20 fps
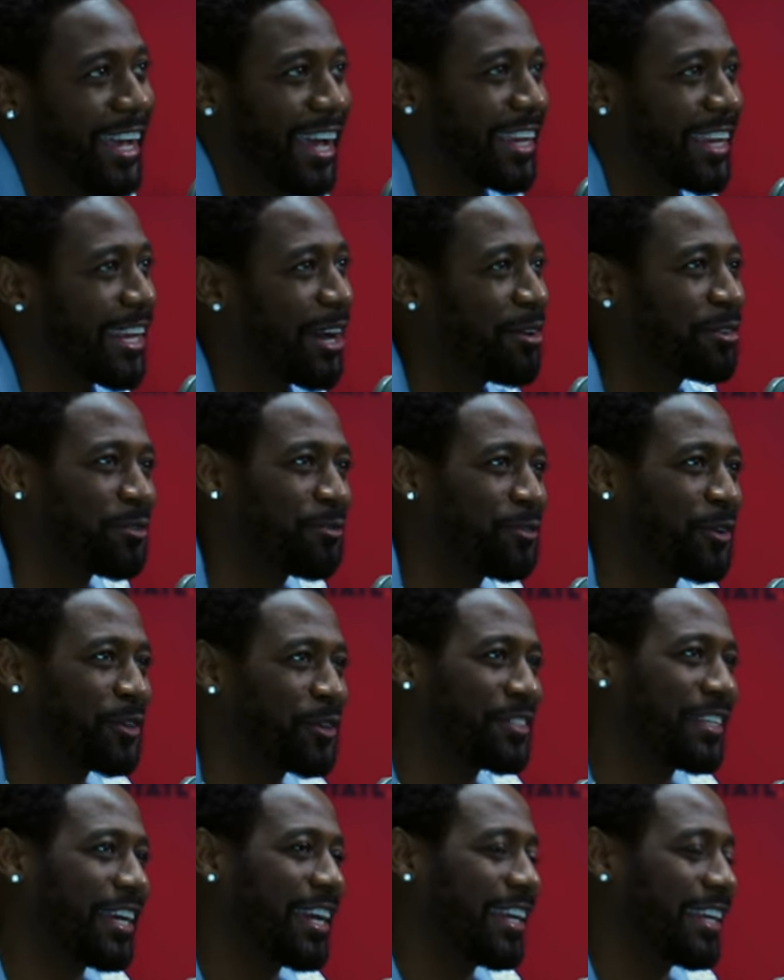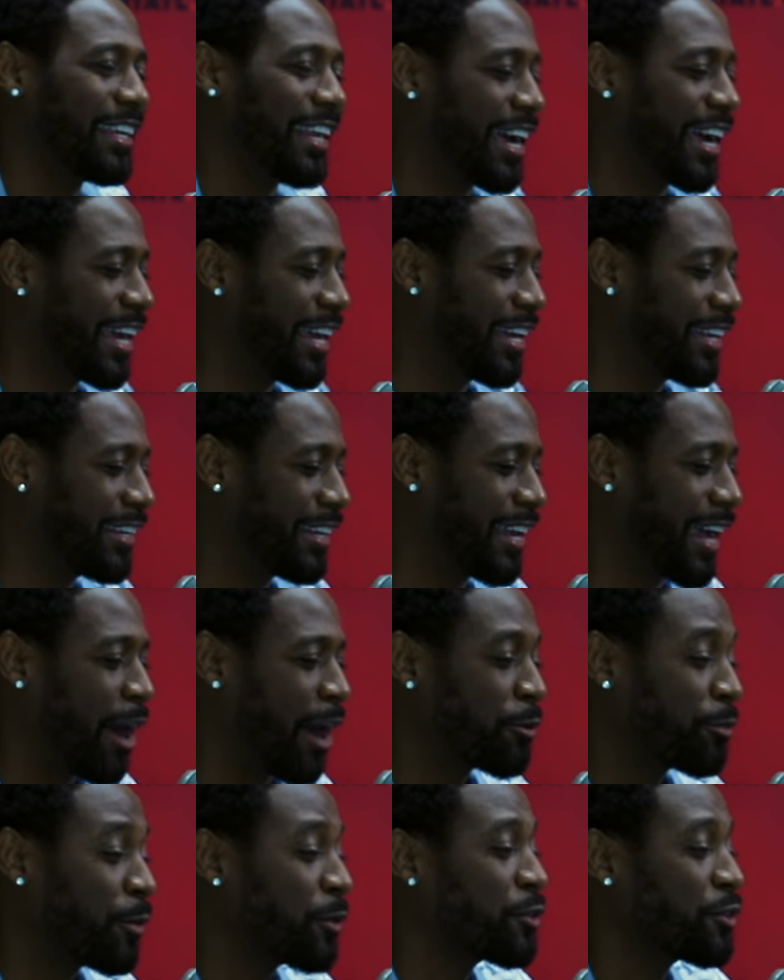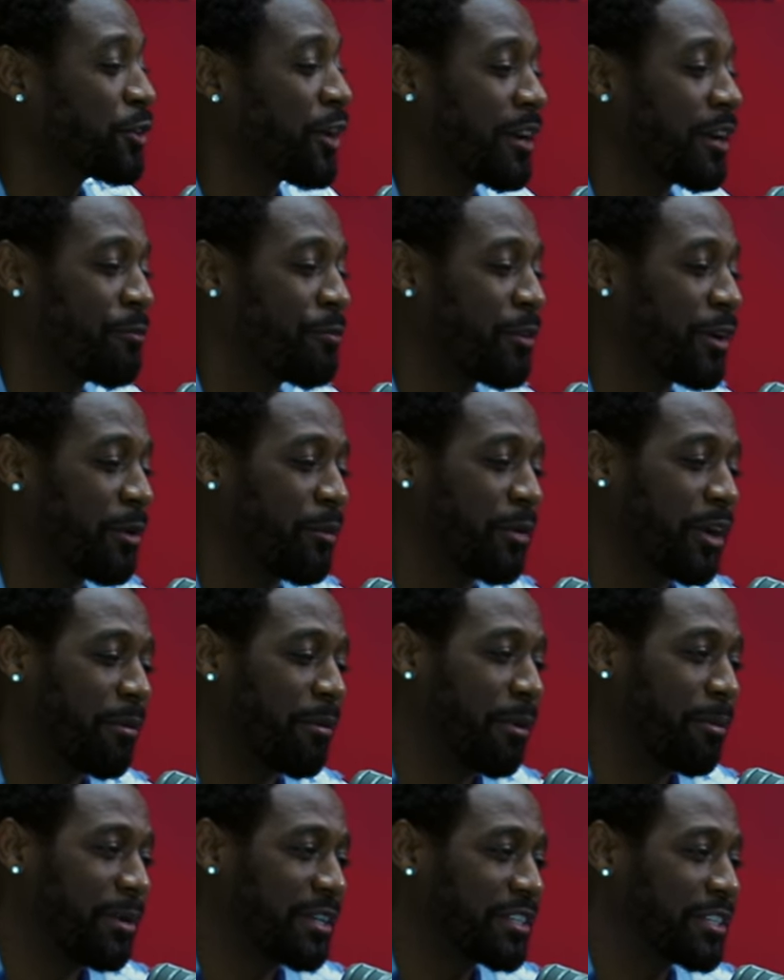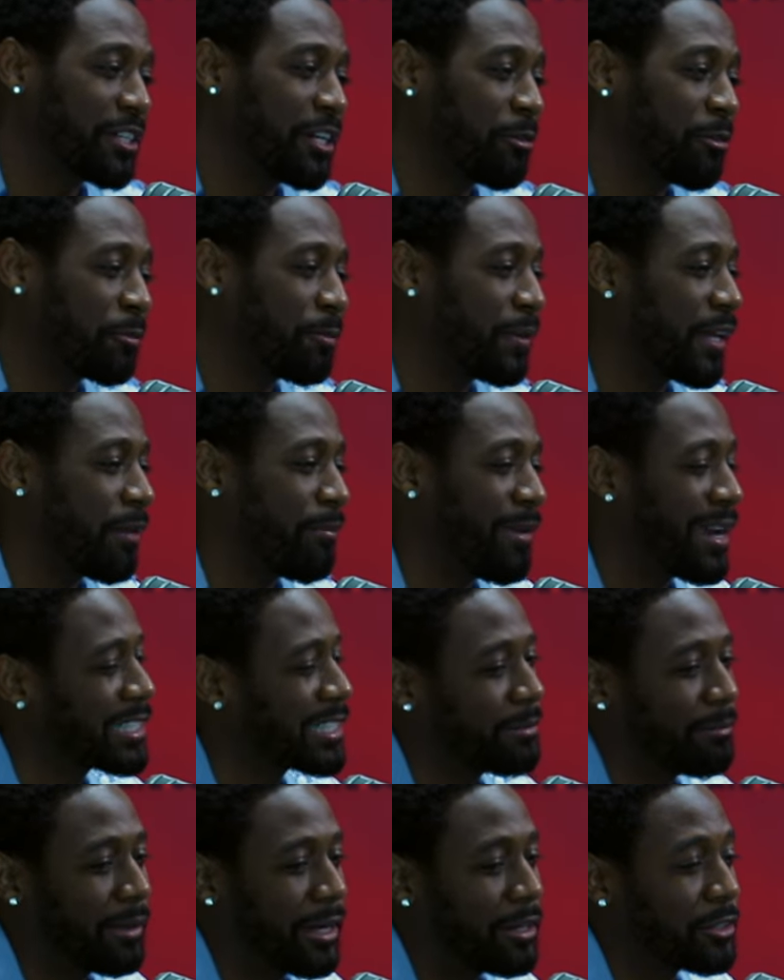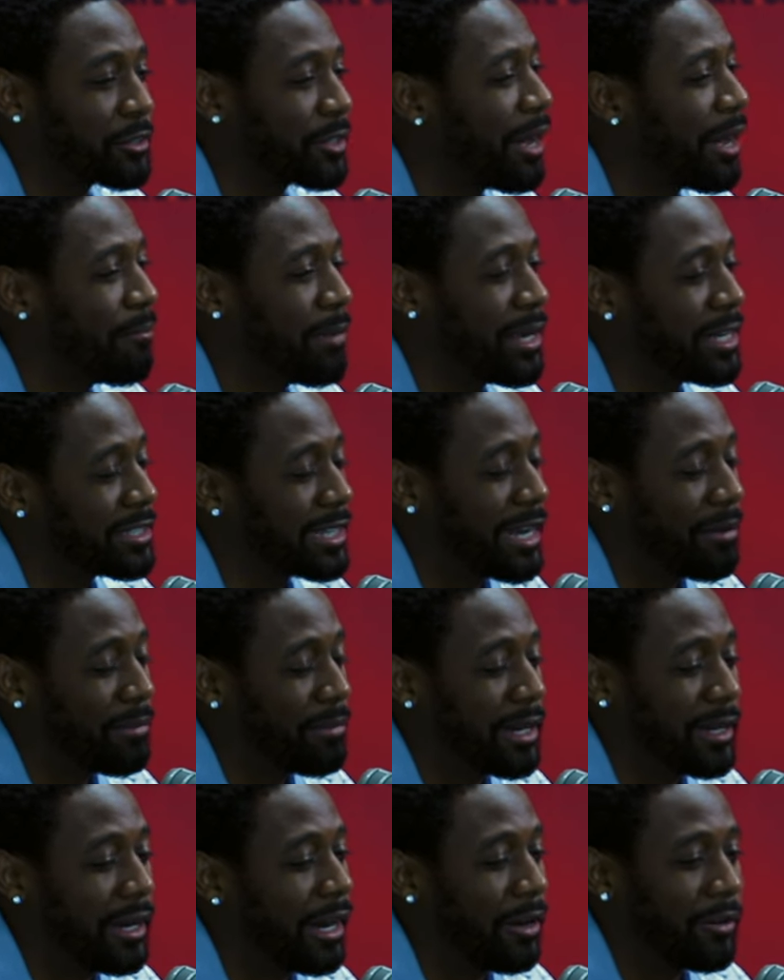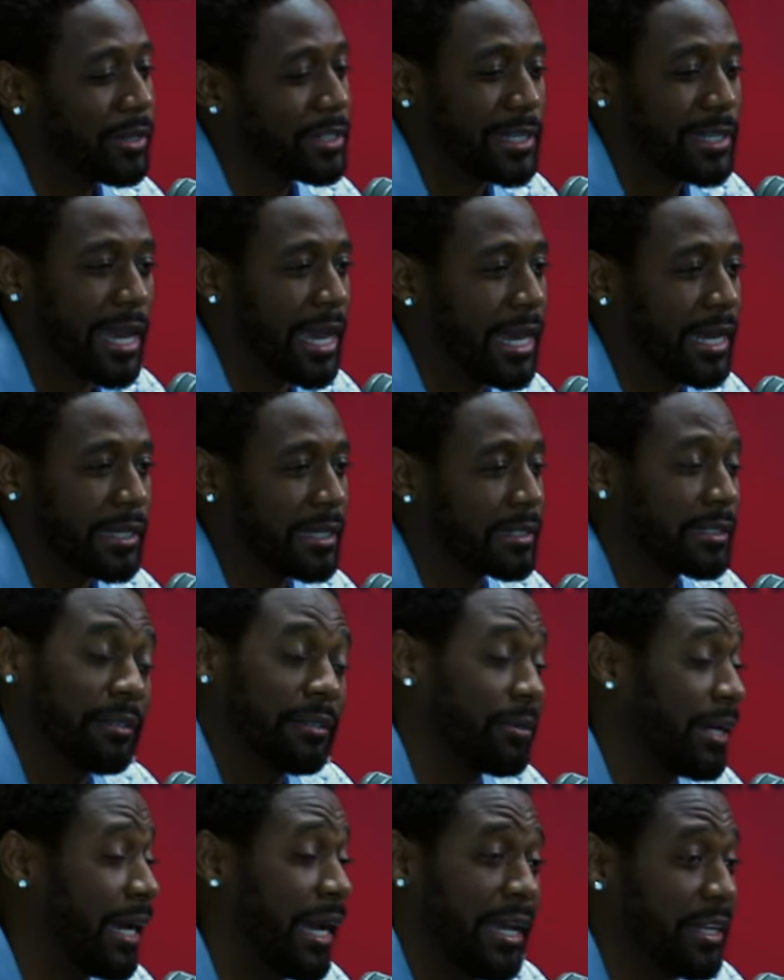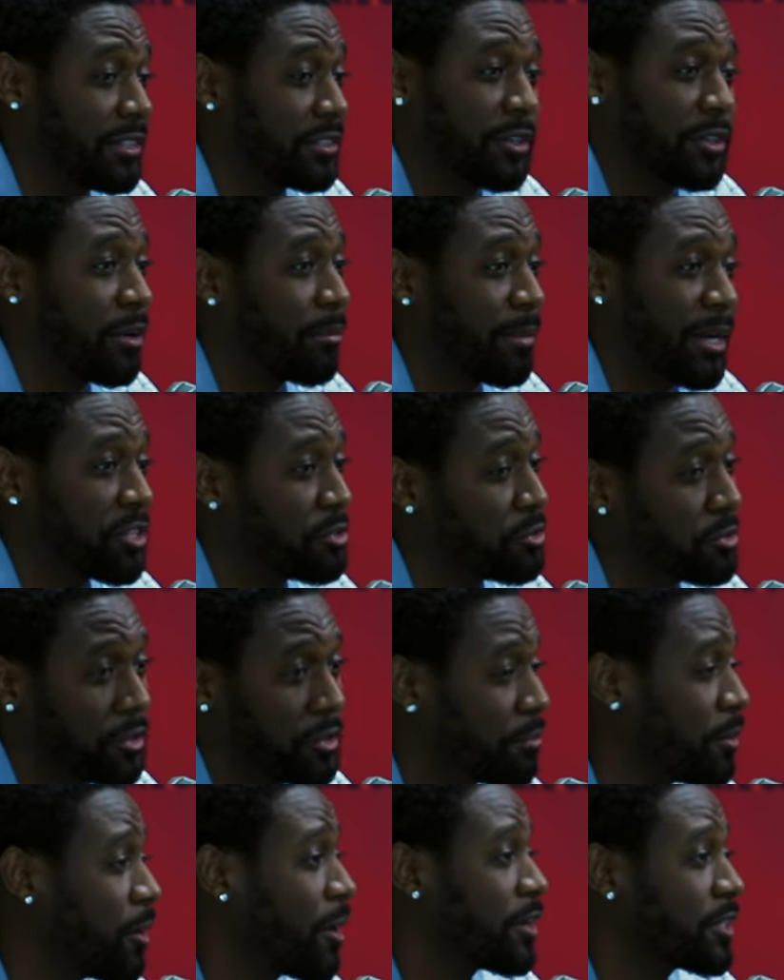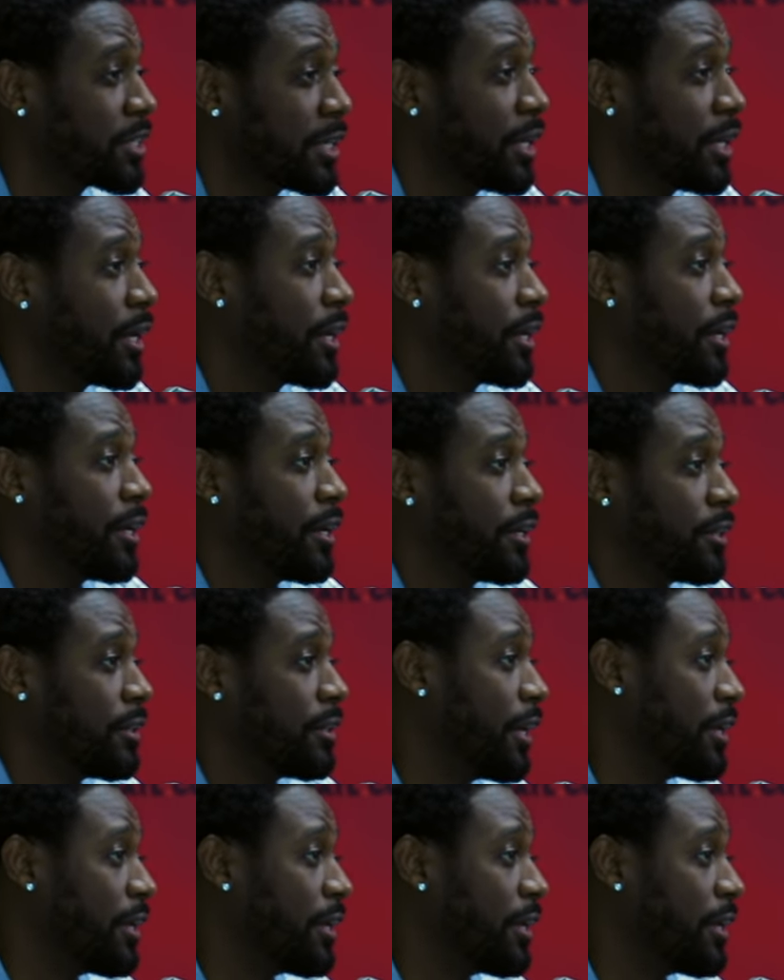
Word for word: hey, that was the first date, and I had I was supposed to start in February, but my son was playing basketball, so I made sure I made it all his games. I said, well, I ain't start my tour to March. Yeah.